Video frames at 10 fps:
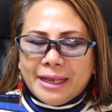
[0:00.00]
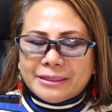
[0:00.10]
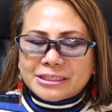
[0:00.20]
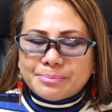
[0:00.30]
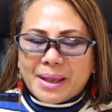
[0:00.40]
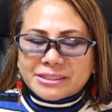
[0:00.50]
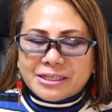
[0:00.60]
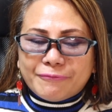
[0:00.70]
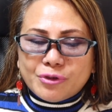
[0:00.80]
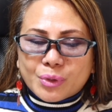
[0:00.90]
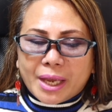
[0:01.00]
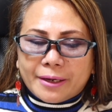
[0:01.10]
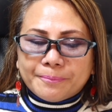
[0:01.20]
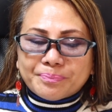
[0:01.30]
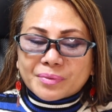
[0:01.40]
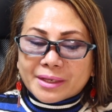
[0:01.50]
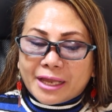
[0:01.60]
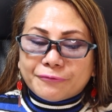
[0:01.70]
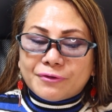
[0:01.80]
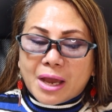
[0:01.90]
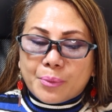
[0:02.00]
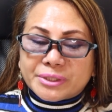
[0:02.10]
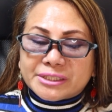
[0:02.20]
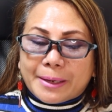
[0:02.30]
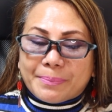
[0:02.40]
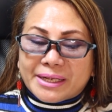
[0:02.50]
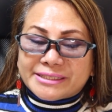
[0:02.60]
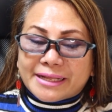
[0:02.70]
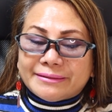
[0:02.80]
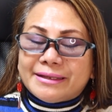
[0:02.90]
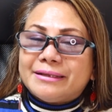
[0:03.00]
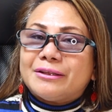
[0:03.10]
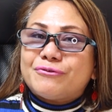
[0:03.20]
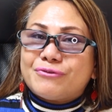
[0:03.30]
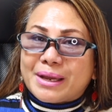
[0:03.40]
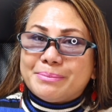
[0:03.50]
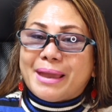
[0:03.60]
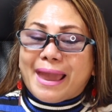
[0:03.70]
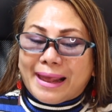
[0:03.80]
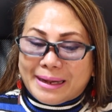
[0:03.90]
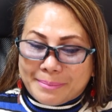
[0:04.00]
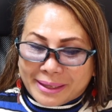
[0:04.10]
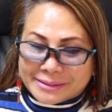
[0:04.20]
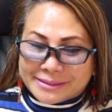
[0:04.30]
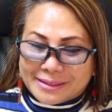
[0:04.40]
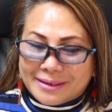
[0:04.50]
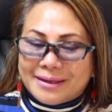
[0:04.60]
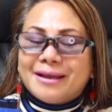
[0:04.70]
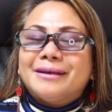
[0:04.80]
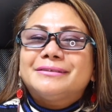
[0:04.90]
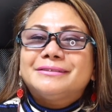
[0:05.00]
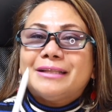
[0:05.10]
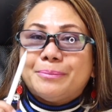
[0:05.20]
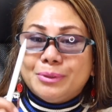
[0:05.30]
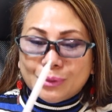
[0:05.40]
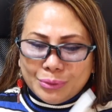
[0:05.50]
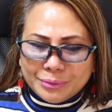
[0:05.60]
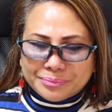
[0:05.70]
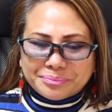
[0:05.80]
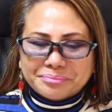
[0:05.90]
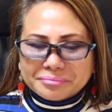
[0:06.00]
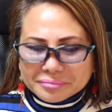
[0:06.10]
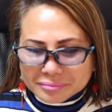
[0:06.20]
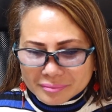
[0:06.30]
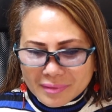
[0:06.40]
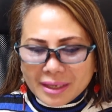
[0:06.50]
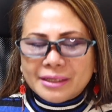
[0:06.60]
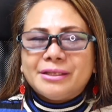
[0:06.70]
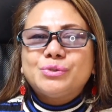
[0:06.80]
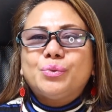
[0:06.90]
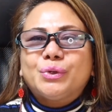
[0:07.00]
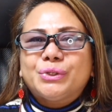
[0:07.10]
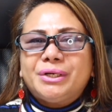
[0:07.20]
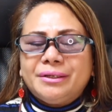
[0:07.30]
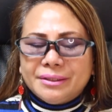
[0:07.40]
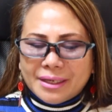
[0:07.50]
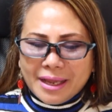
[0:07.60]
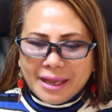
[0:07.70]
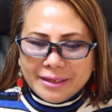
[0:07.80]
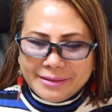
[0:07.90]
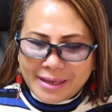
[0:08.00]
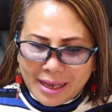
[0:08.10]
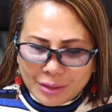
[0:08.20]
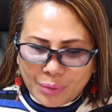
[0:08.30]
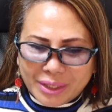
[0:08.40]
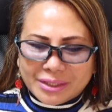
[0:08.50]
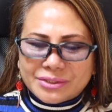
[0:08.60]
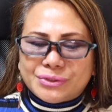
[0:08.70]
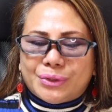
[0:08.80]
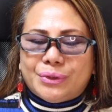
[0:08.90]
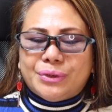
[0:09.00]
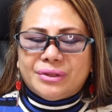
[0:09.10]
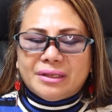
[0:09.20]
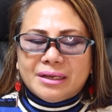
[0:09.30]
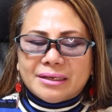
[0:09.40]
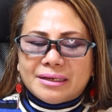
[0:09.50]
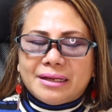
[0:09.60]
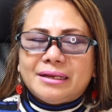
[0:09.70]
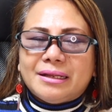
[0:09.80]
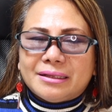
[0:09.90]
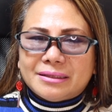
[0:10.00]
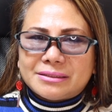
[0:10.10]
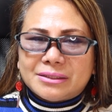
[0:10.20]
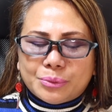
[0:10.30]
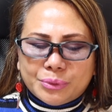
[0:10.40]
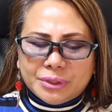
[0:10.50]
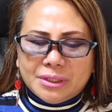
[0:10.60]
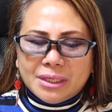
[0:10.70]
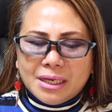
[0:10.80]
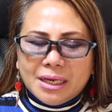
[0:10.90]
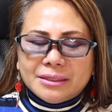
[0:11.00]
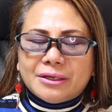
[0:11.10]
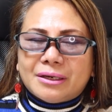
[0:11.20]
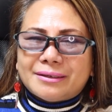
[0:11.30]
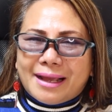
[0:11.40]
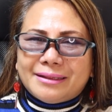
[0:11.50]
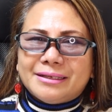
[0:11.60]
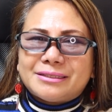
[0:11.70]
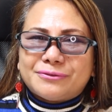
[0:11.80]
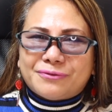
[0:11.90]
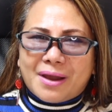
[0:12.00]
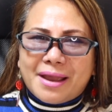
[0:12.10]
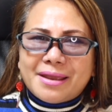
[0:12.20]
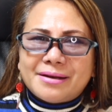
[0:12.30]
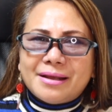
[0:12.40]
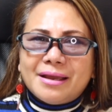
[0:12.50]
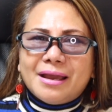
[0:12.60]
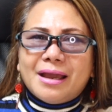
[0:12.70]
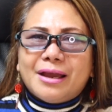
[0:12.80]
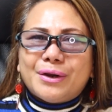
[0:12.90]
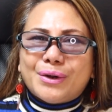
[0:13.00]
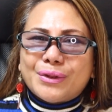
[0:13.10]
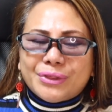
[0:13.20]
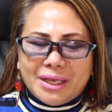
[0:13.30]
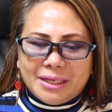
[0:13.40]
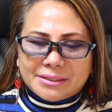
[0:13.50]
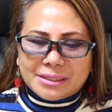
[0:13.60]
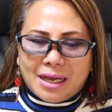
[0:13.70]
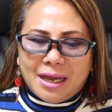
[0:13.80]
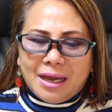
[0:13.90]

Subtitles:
It is best if you can get flowers representing the five elements. The blue, it is water. Yellow, it is the earth. Green, it is the wood. The red is fire. Earth is,